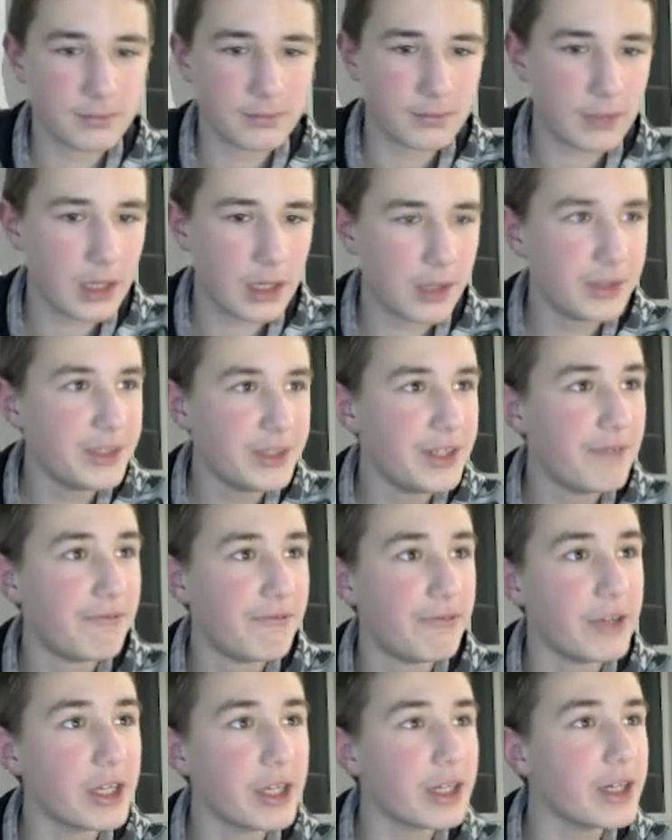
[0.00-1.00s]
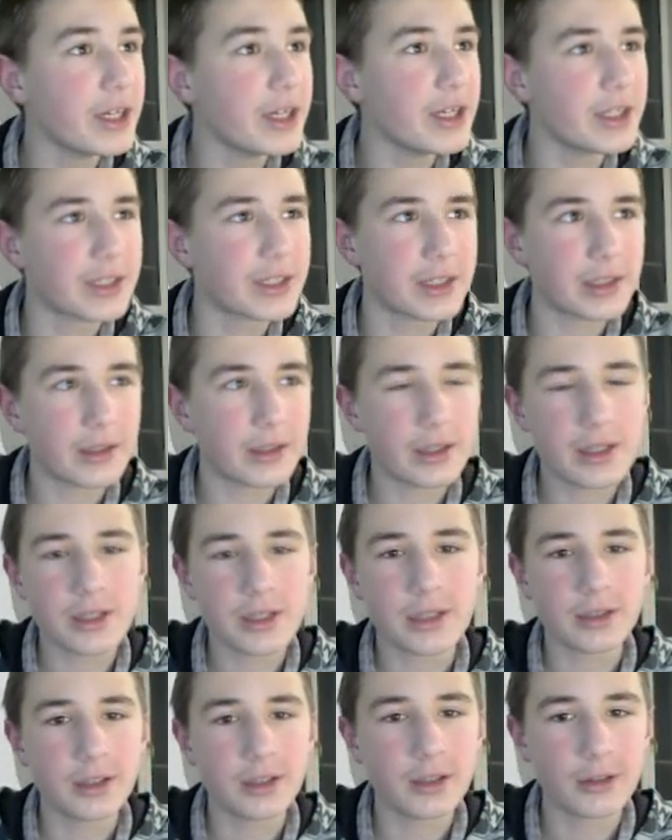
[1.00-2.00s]
I'm defeated! Let's
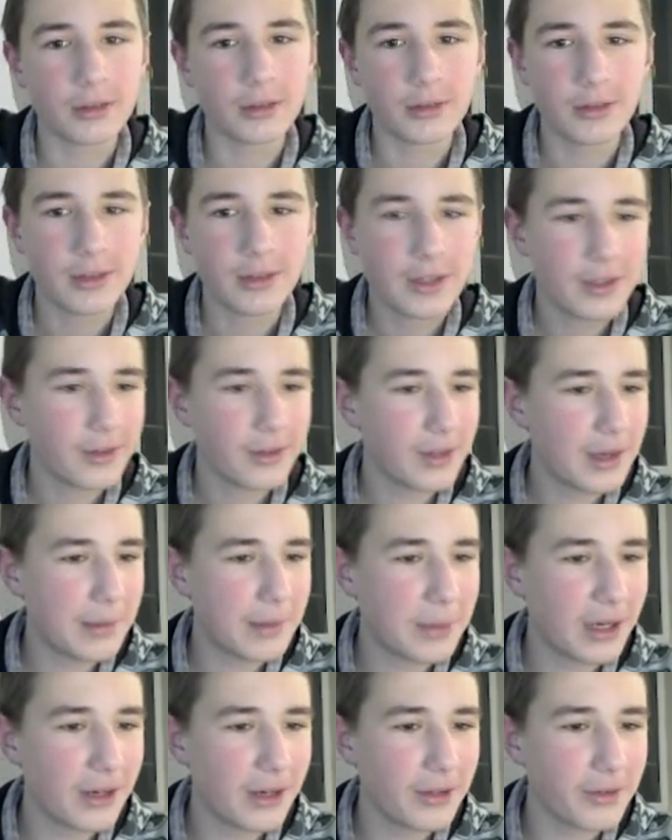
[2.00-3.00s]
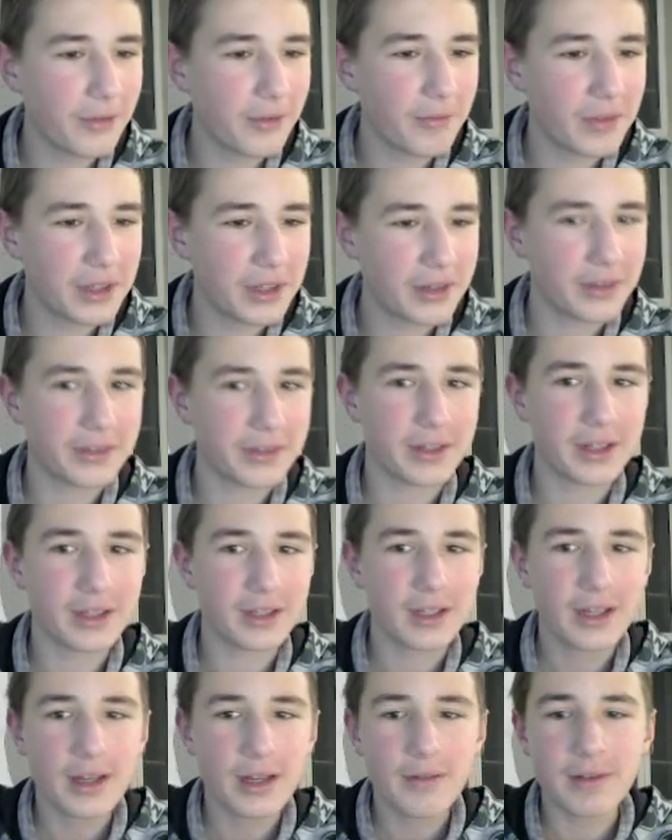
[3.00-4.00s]
go. Dream Alon on 1000.
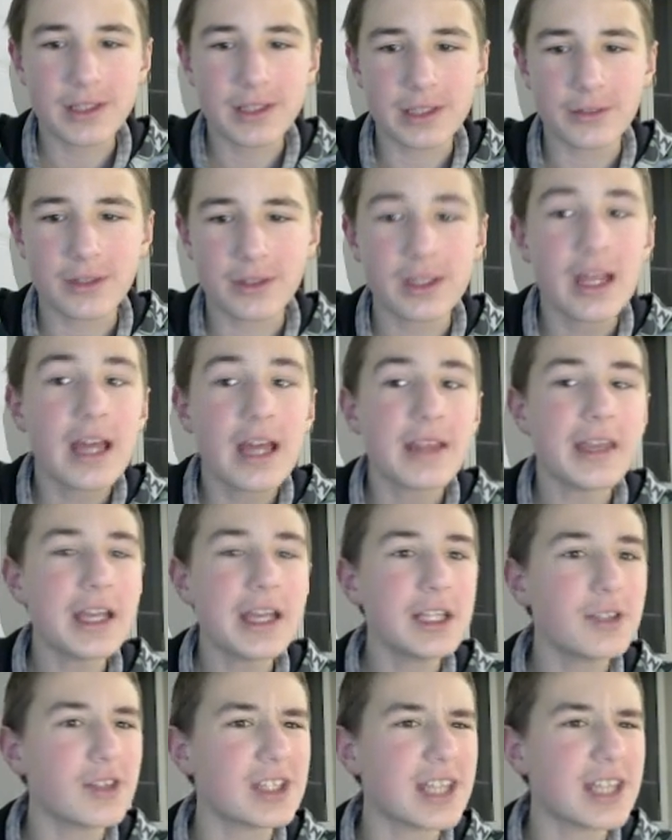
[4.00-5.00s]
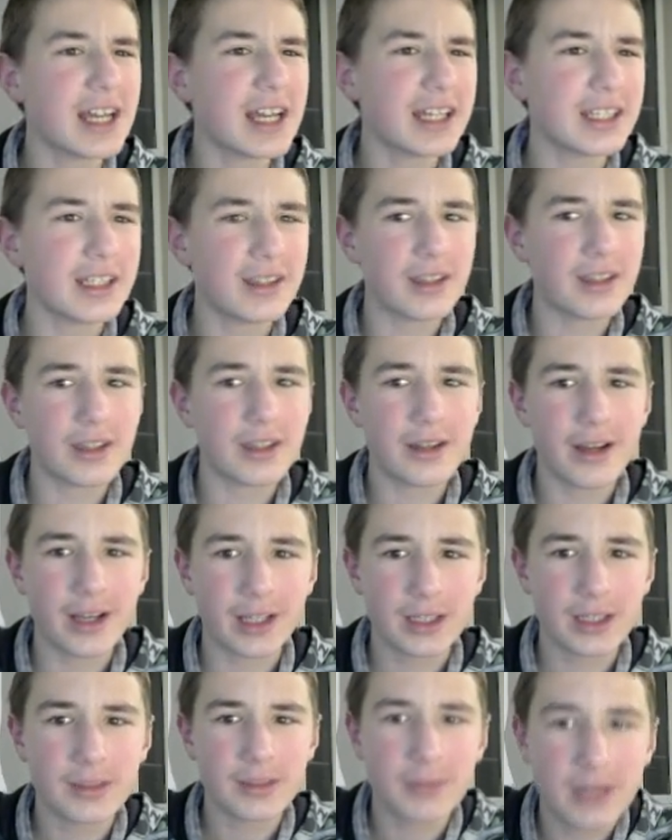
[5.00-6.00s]
Thanks for sacking the
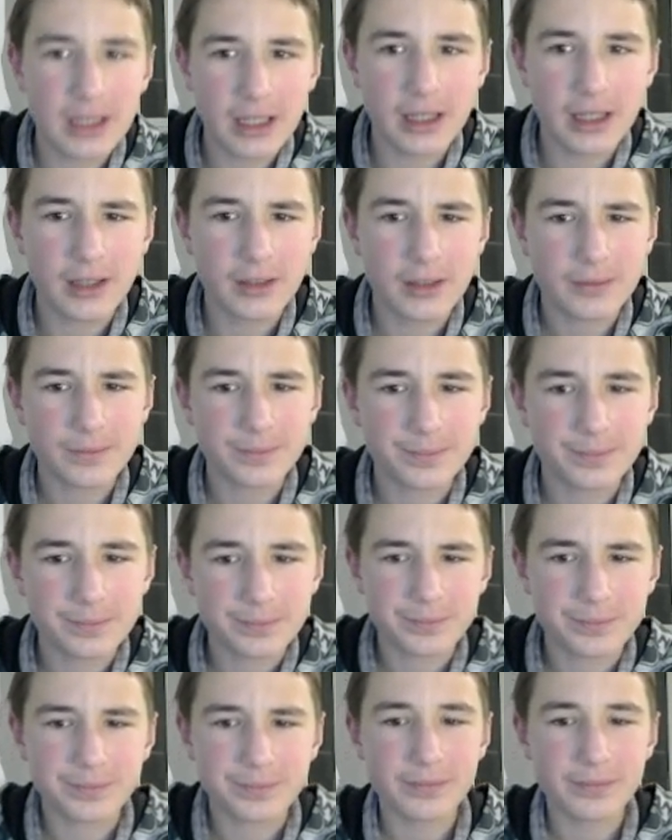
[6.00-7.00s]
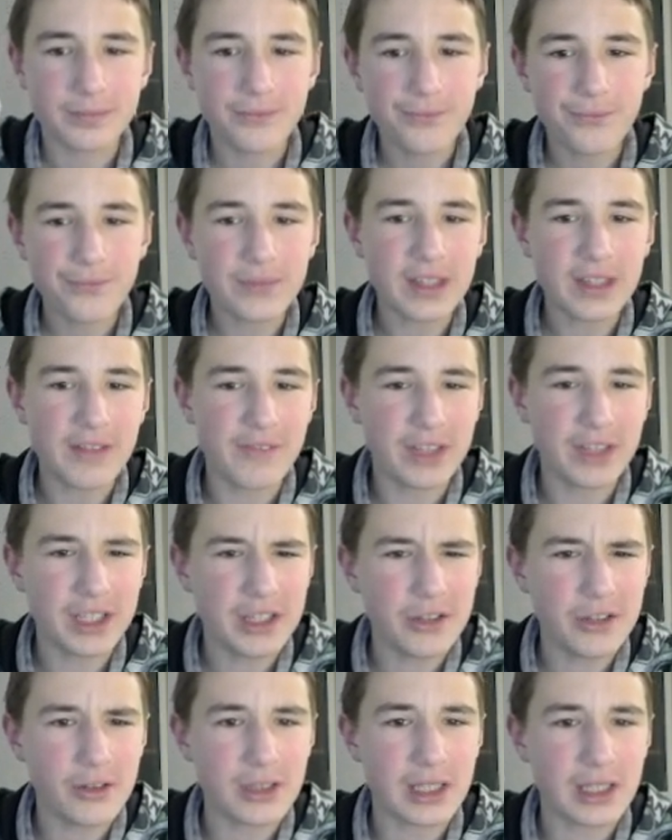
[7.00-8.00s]
knight, but like, why
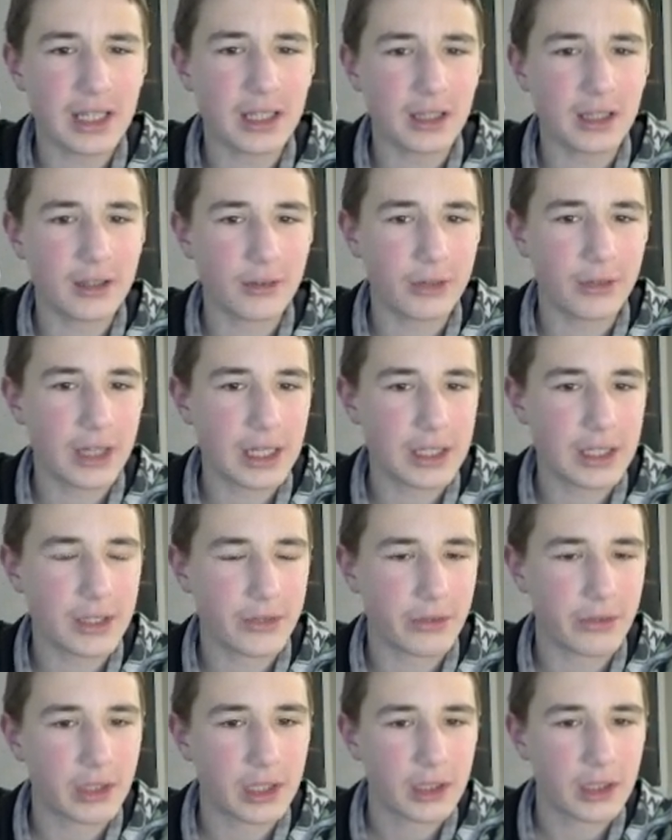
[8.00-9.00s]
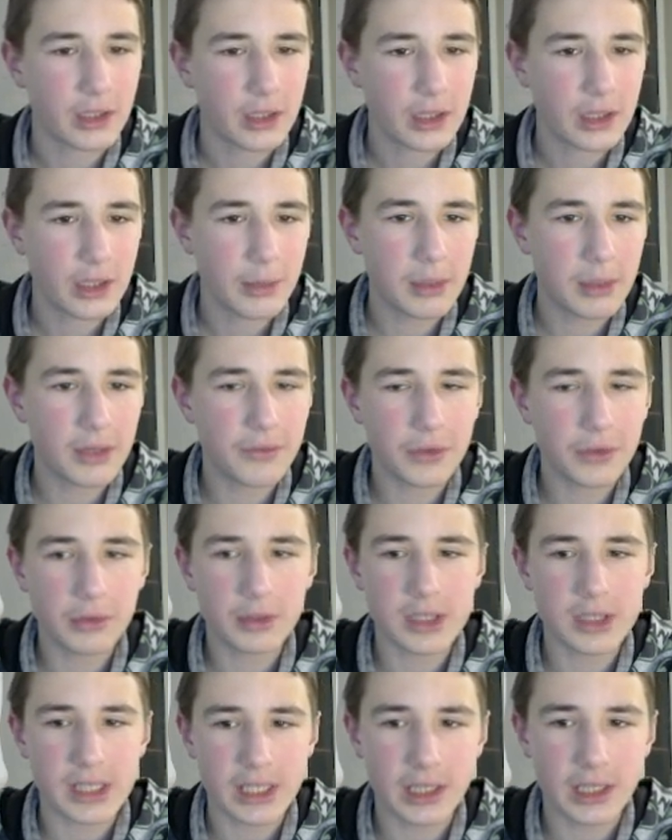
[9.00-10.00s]
didn't you sack it on a3? I mean, if you would
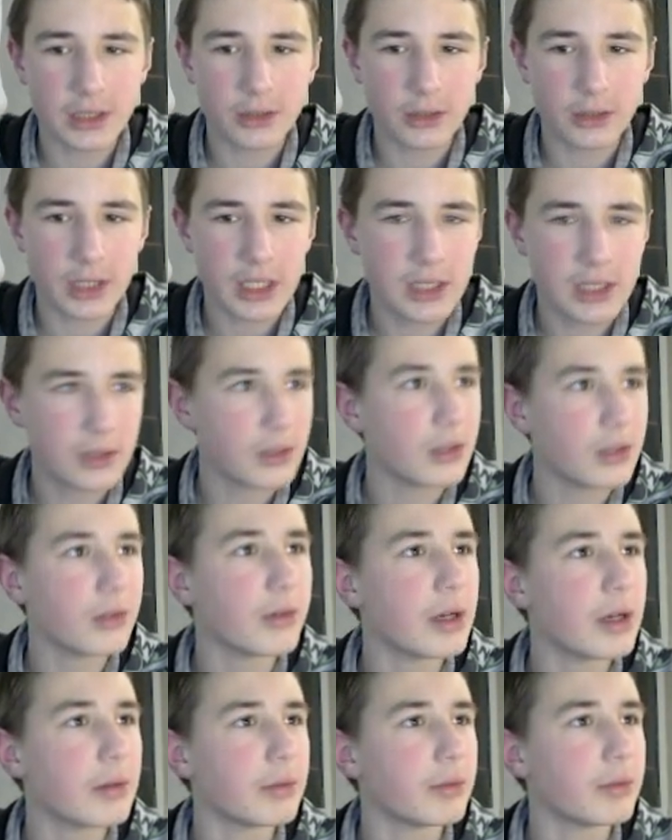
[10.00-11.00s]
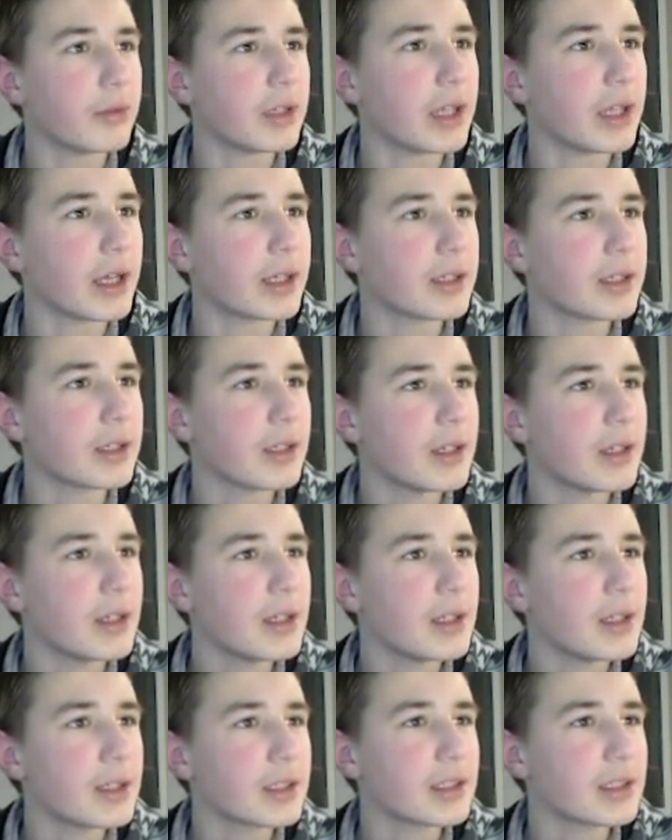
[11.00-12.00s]
sack it on a3, no way I would win that.
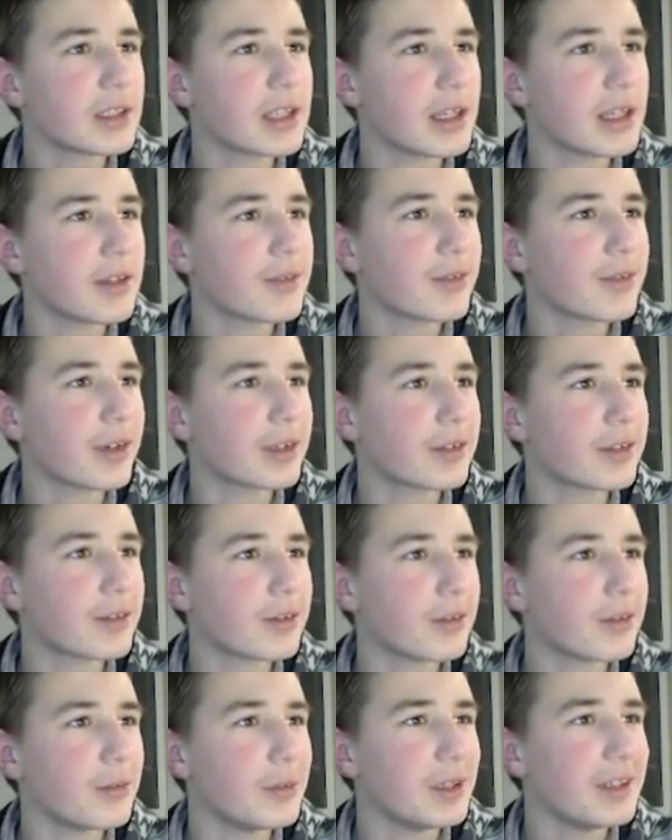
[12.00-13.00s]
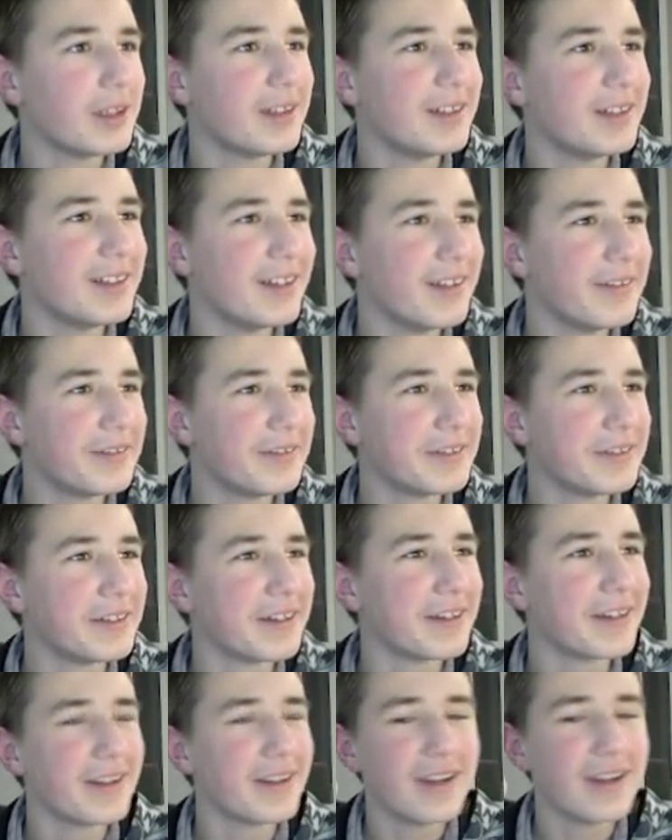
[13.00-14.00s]
So satisfactory to me.
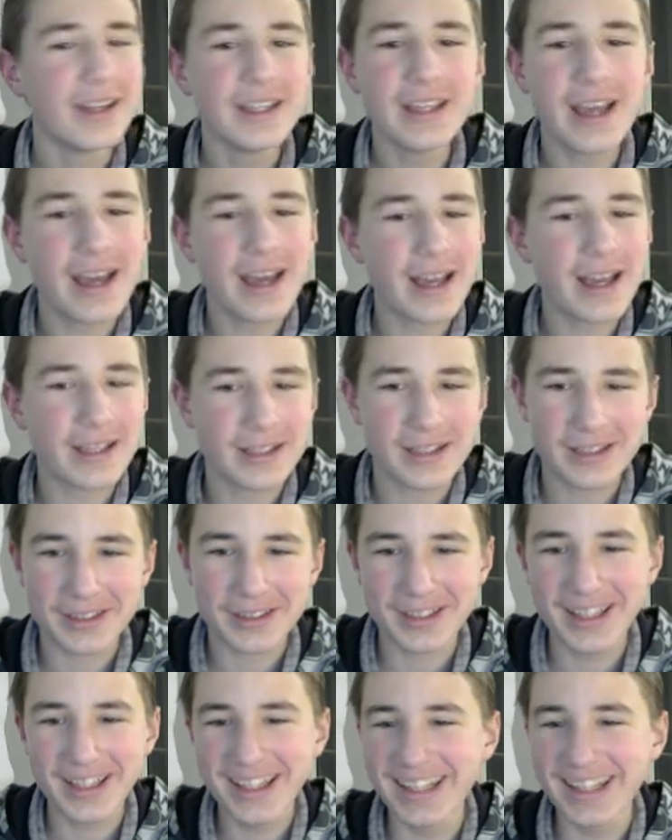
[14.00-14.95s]
Yes!